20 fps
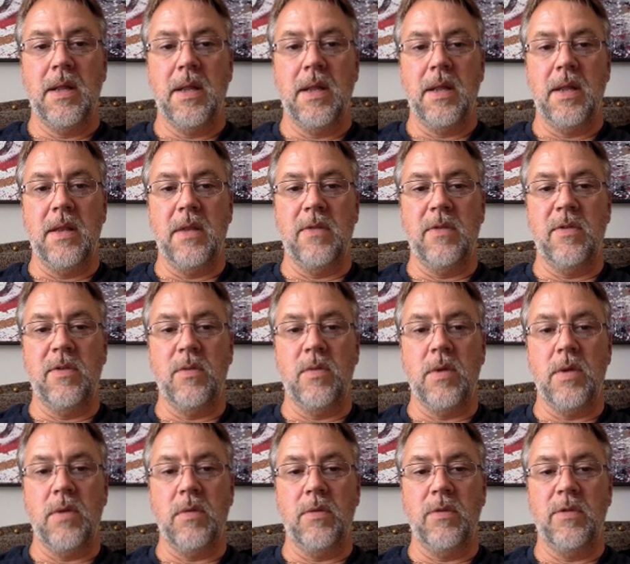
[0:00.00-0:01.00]
and this is
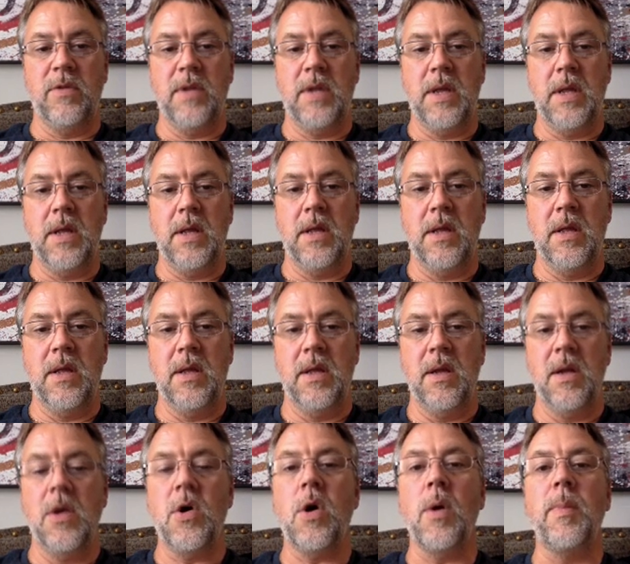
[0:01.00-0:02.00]
what you'll see,
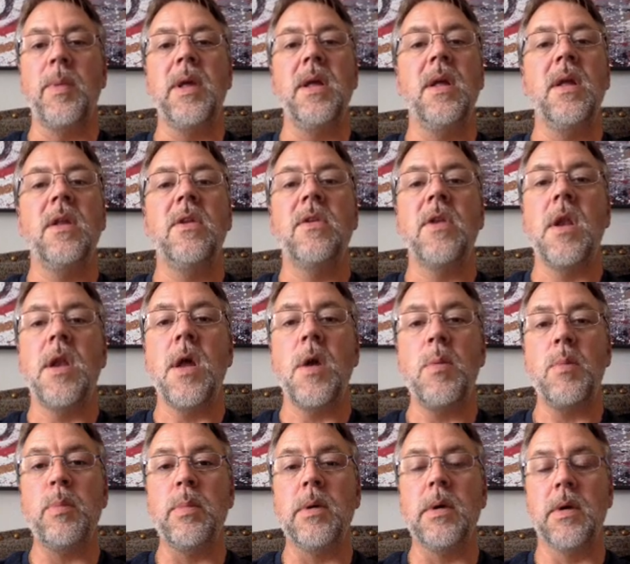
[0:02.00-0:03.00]
copy to
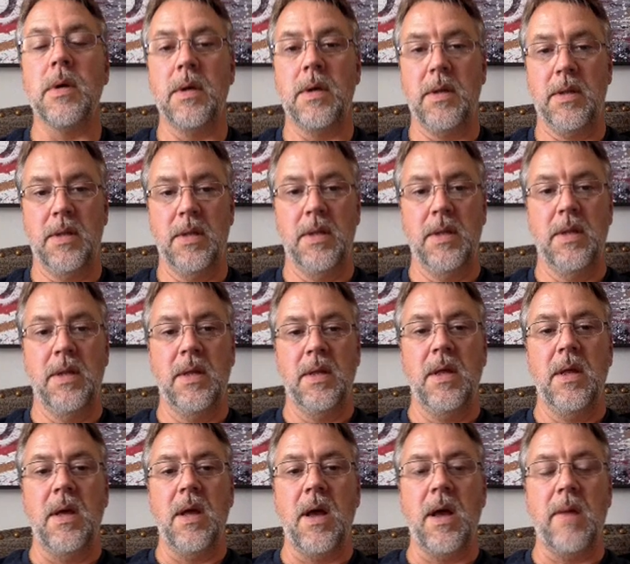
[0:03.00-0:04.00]
notebook.
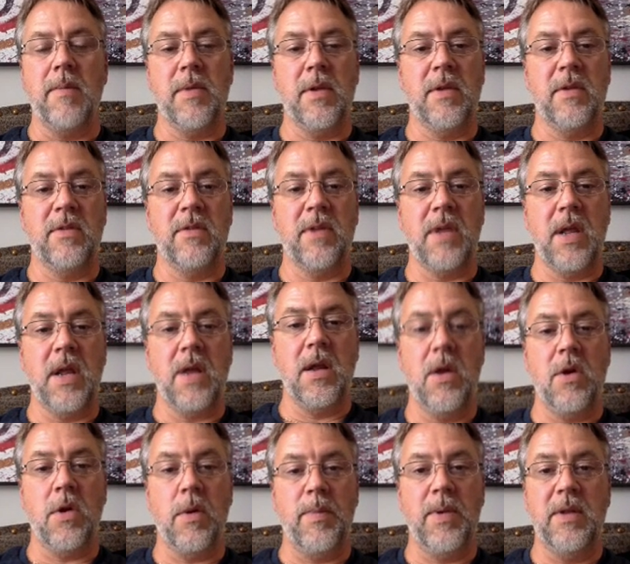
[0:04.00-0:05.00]
I'm going to say
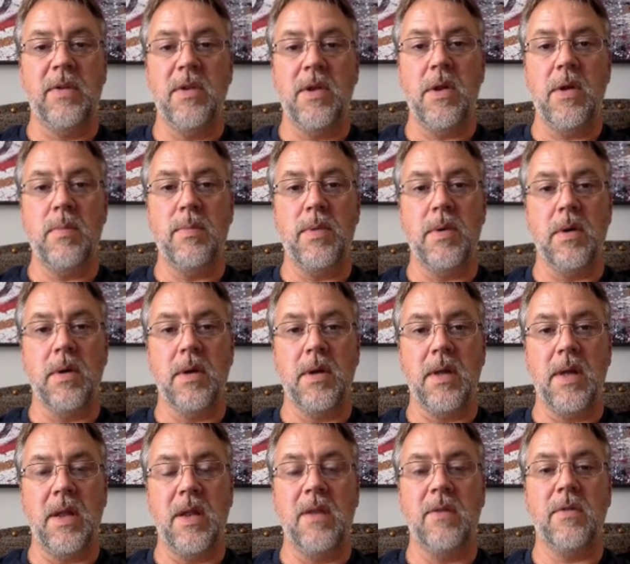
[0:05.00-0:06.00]
copy to notebook,
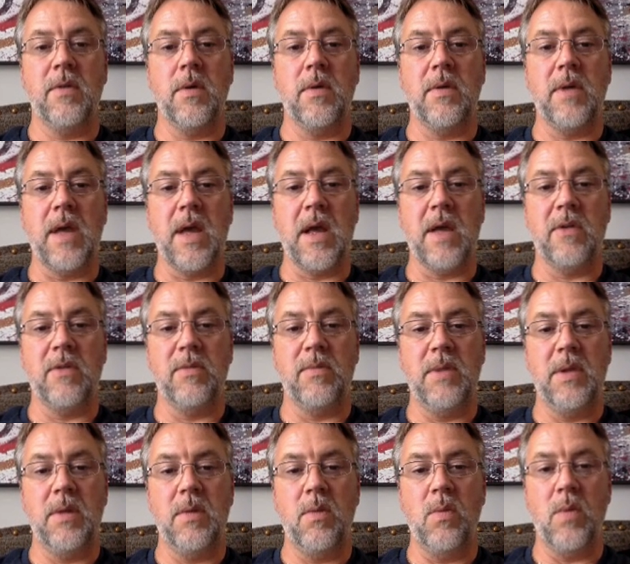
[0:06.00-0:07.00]
and it's going to ask
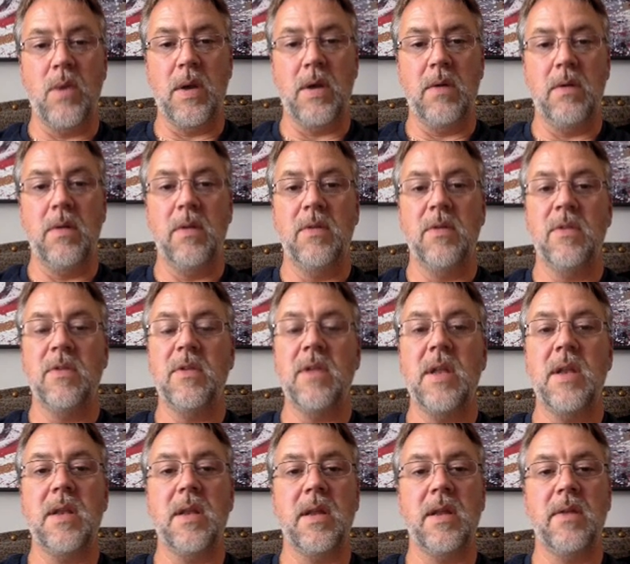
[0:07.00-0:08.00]
me where to
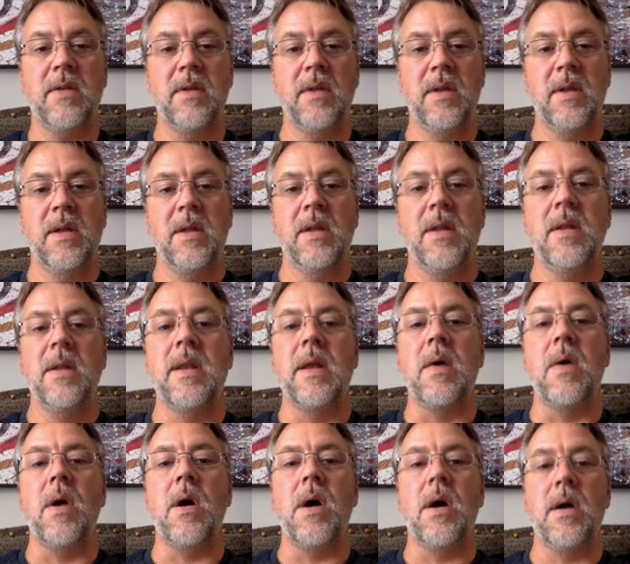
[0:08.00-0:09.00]
send it.
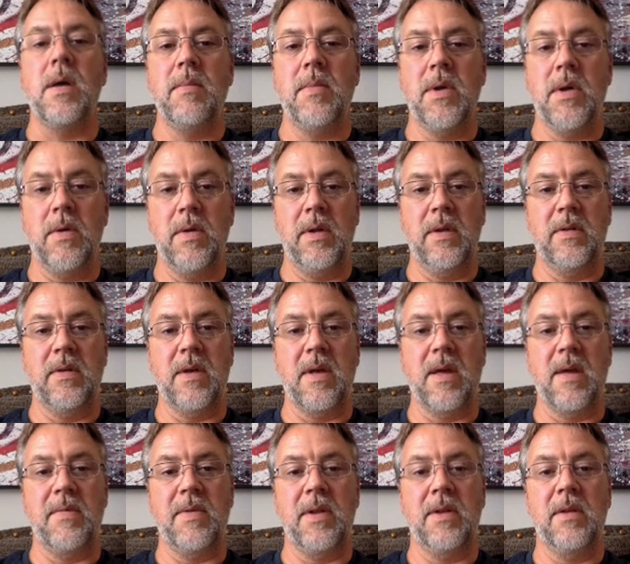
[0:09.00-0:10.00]
Now, I'm going to
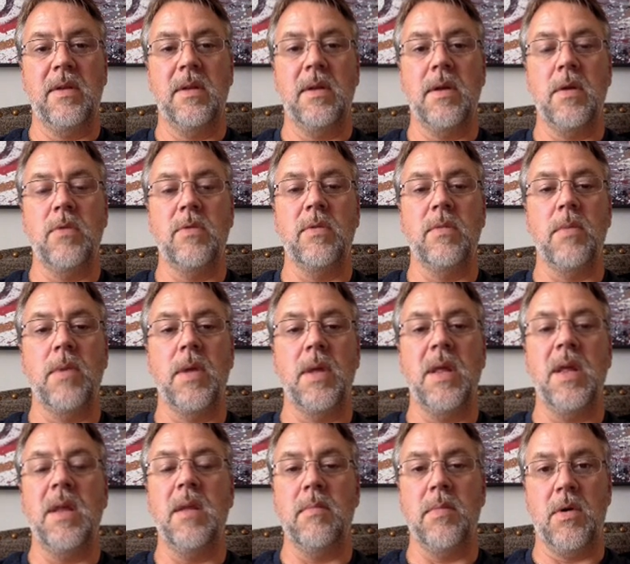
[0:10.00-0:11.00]
have it go to my
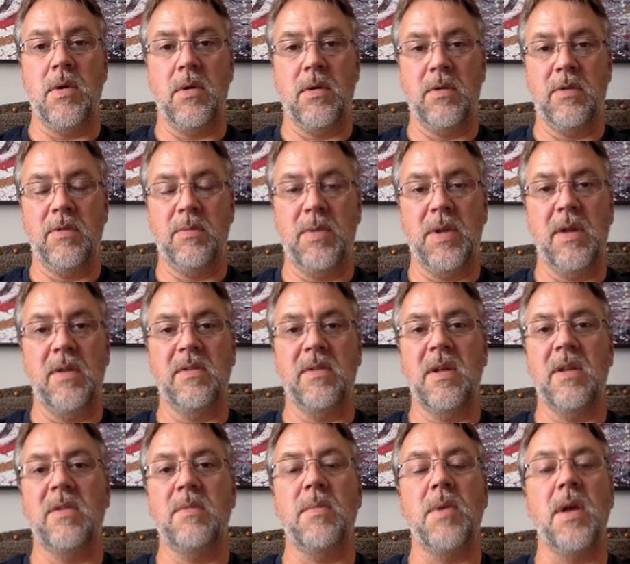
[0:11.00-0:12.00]
inbox because
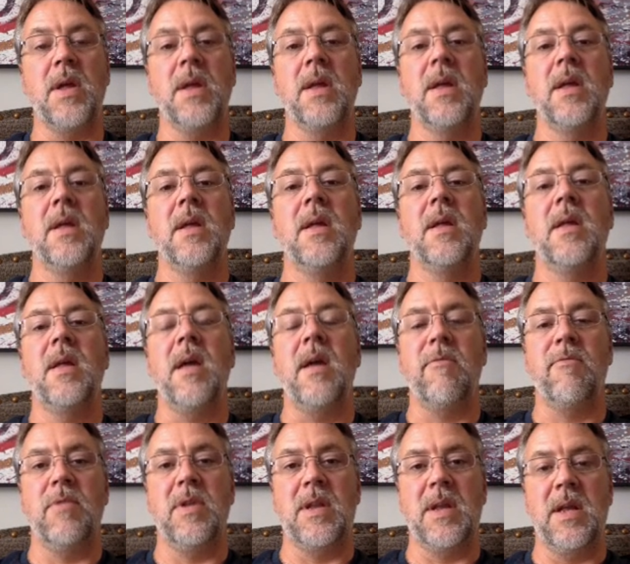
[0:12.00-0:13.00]
that's my
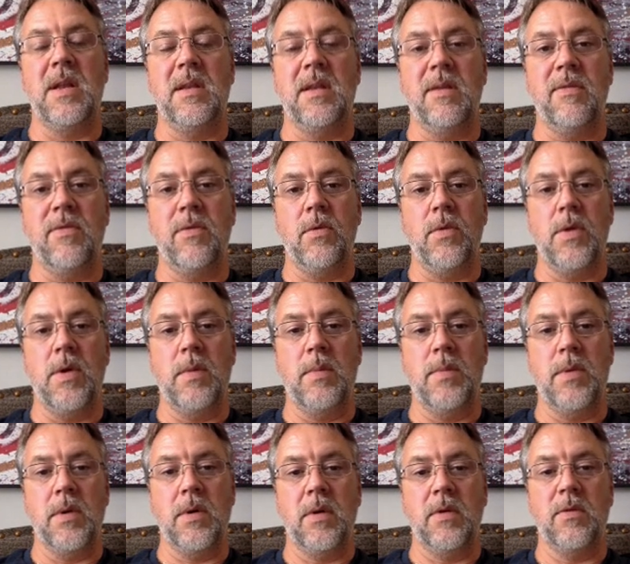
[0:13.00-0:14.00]
everyday default
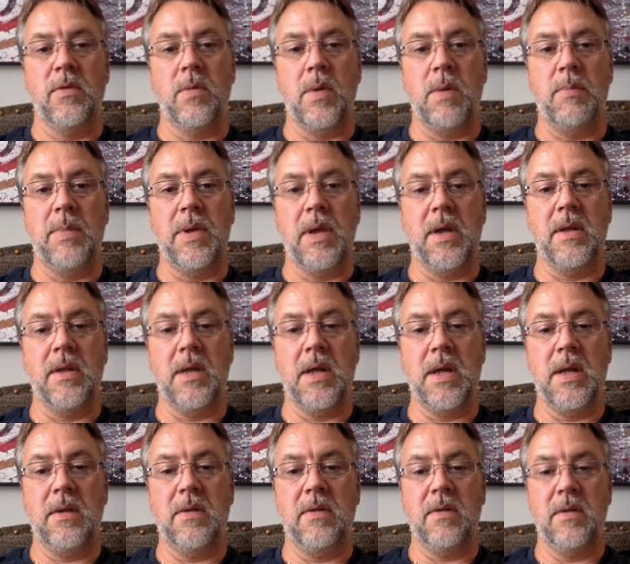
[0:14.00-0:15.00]
notebook. So I pick
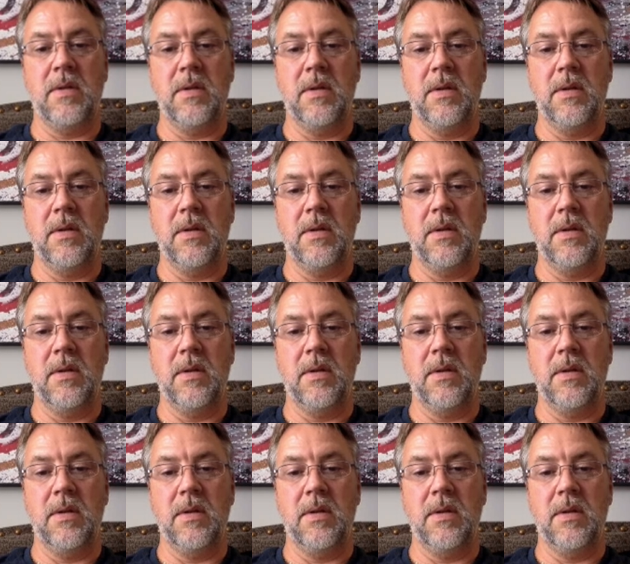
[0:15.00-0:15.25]
that,